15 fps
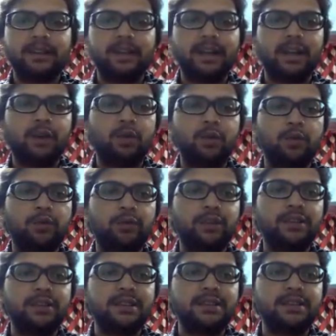Now
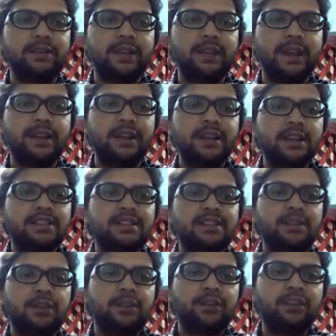we'll just look at
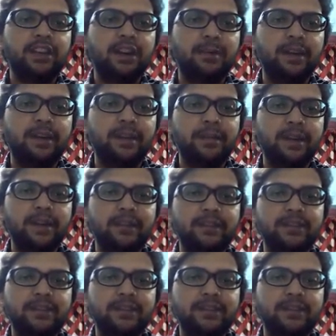some of the amendment